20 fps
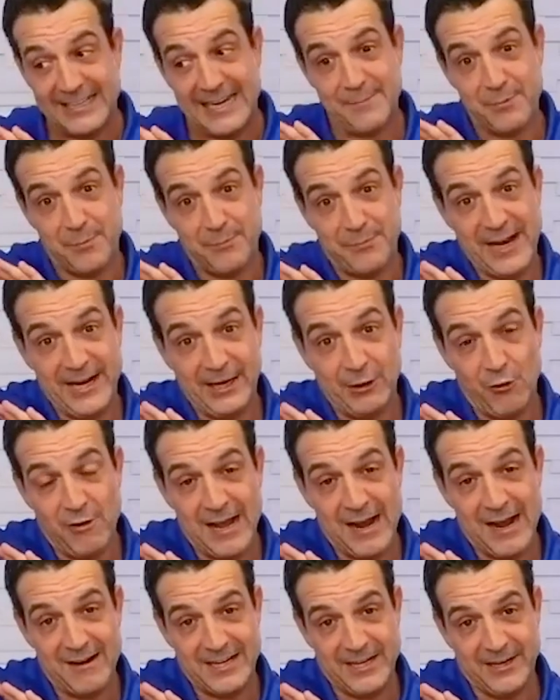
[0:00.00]
Bay going
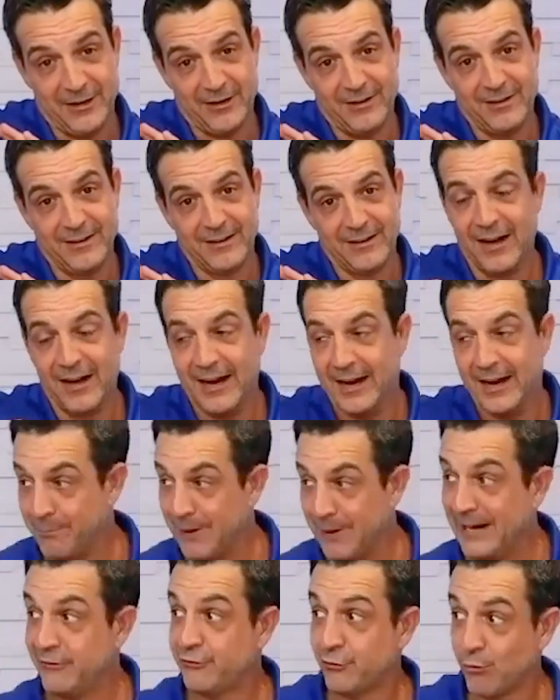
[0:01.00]
out here, and
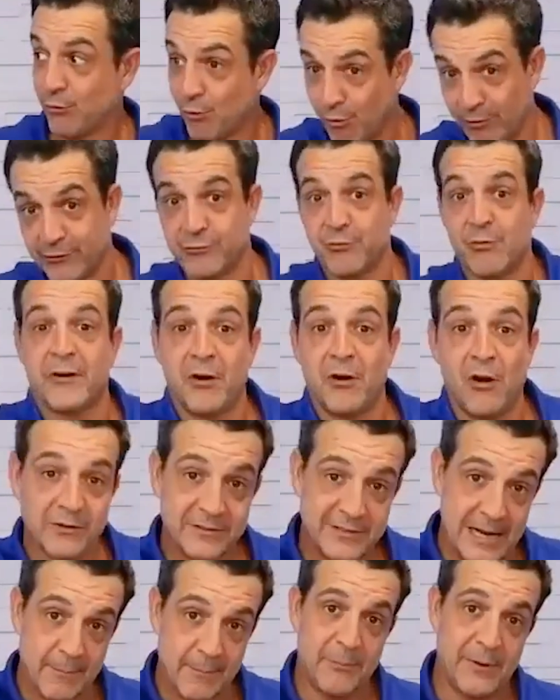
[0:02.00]
Bayshore is running along
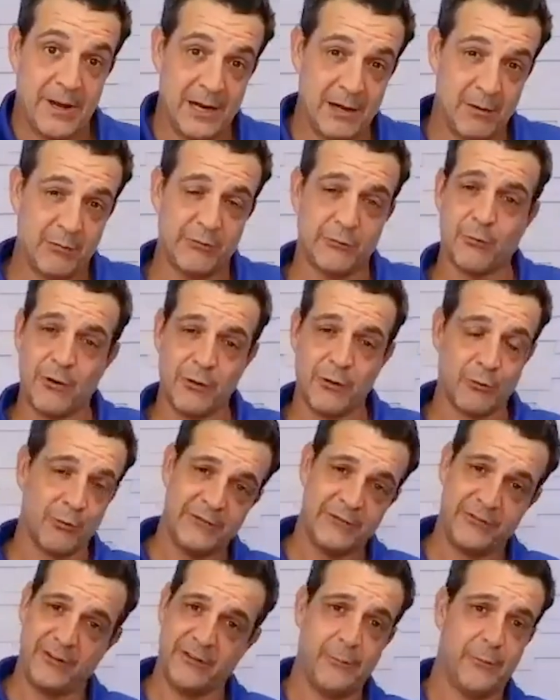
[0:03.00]
Tampa Bay, which is one of the
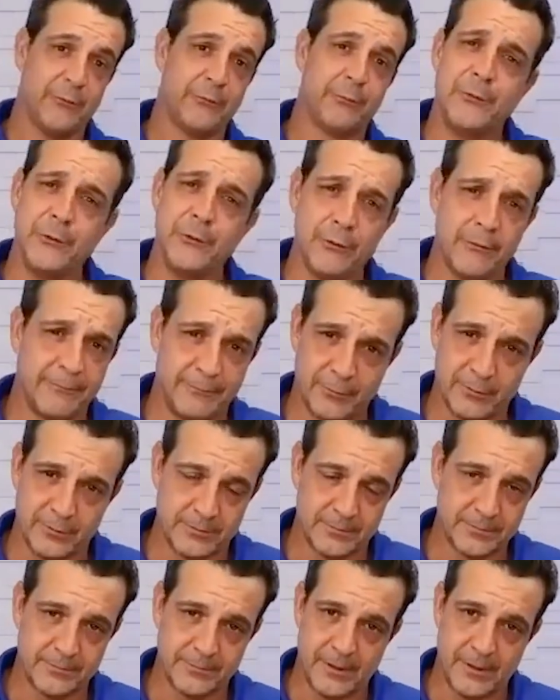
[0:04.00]
richest, most
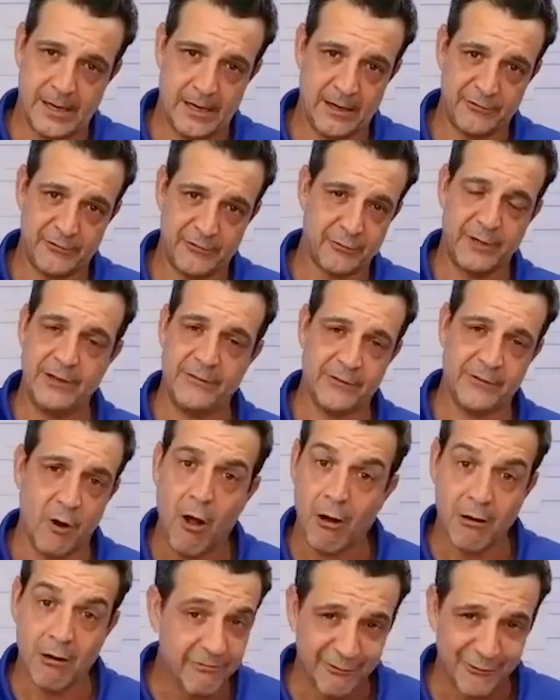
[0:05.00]
beautiful uh, streets in
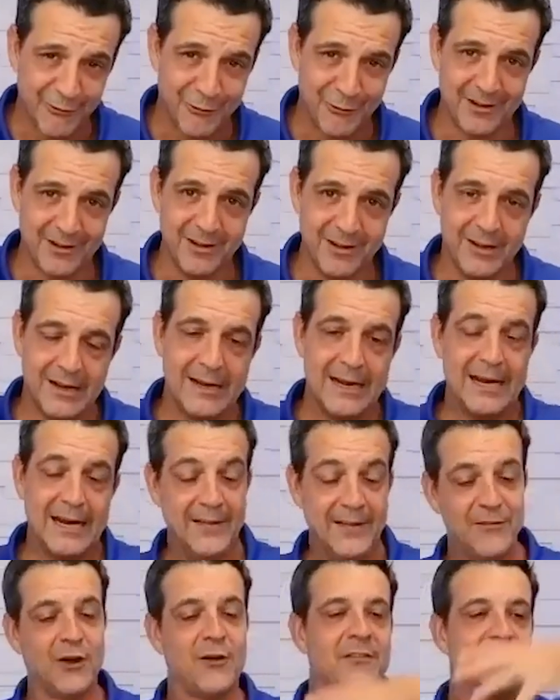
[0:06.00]
all of Florida. And
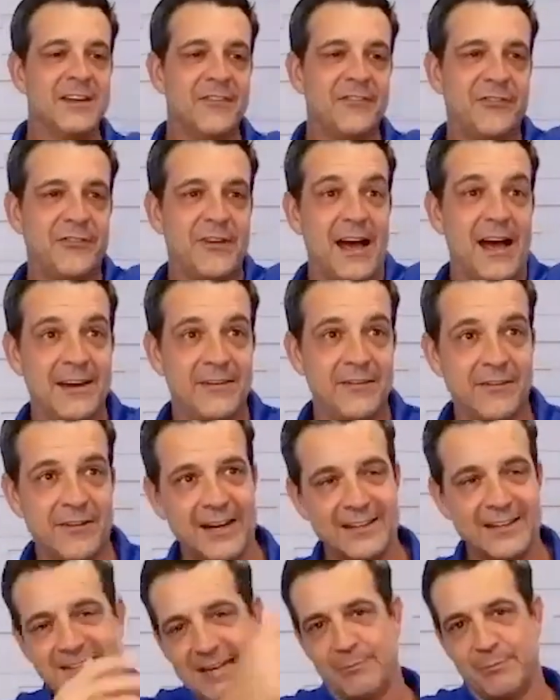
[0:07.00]
then on this side, you have
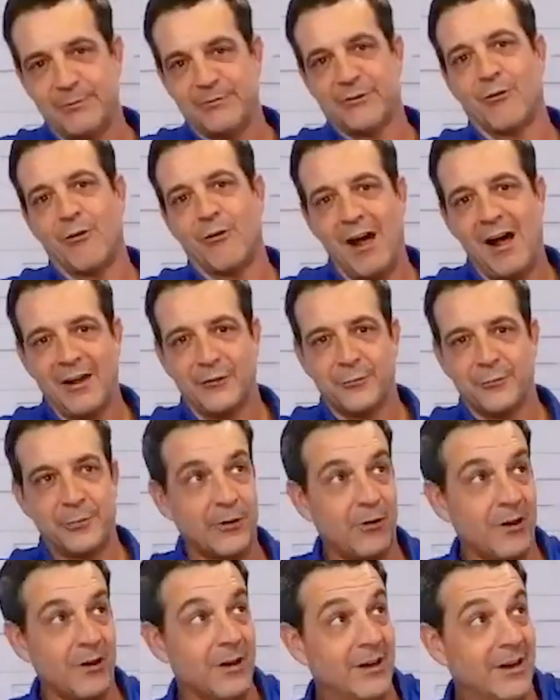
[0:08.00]
got Tampa General
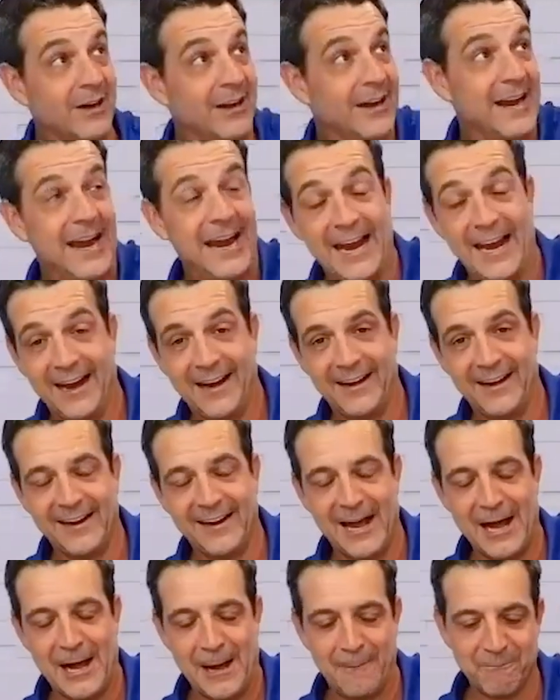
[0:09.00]
Hospital and
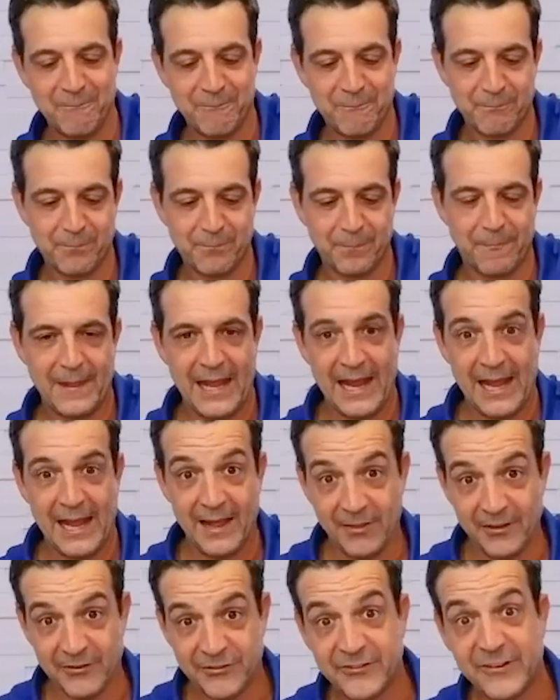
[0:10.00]
um,
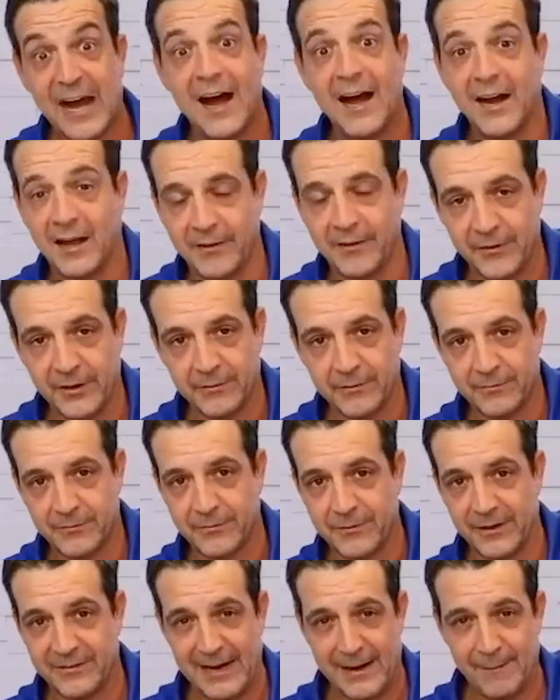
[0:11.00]
and the skyline, the
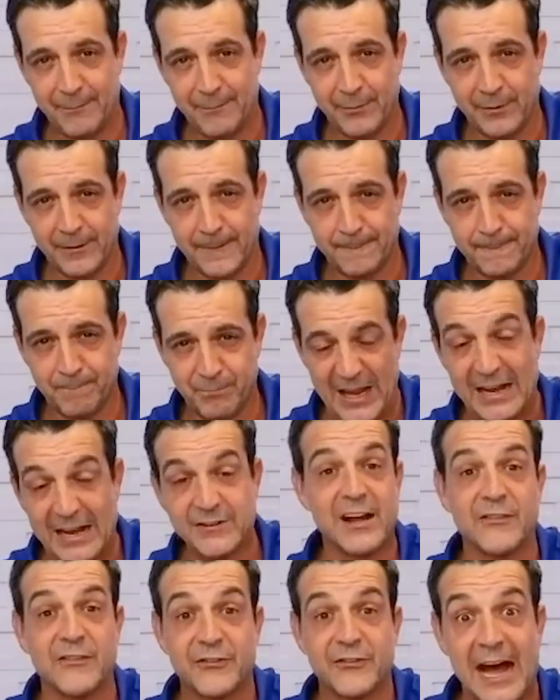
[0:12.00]
the Tampa
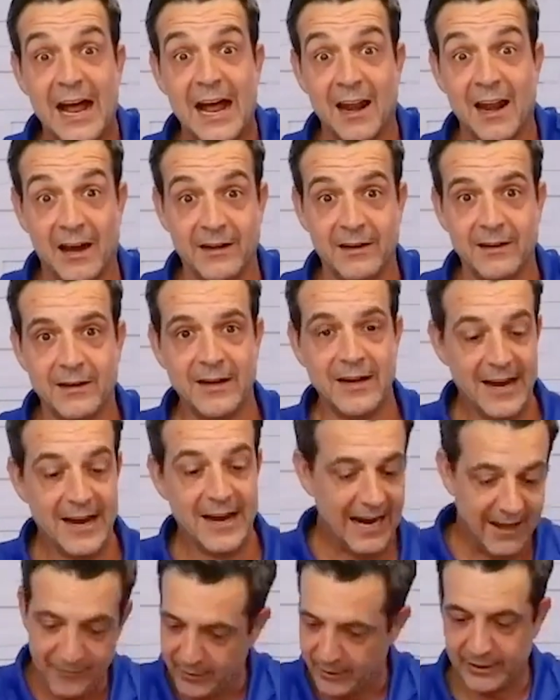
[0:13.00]
downtown skyline.
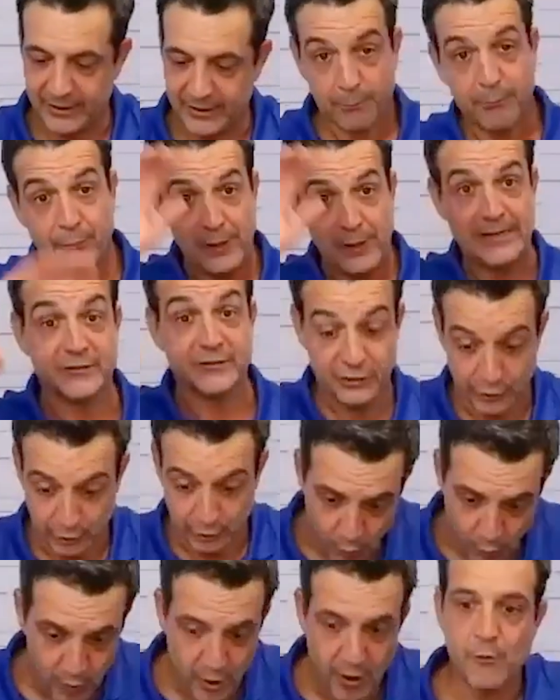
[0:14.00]
And it's a bridge, so you're
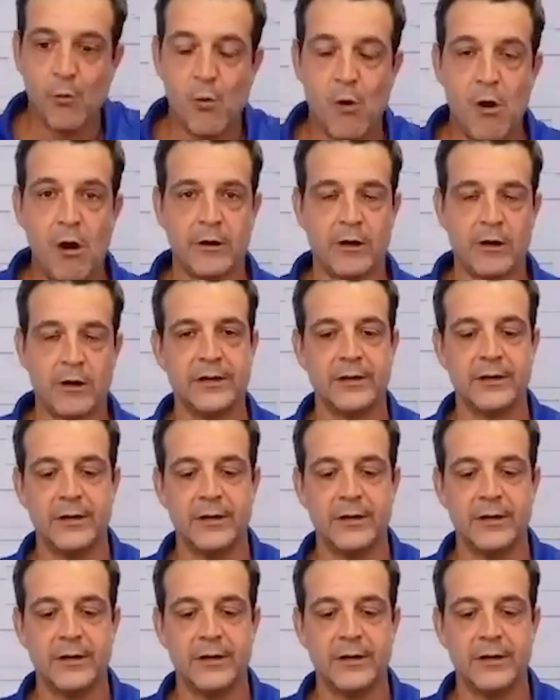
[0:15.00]
going over water. And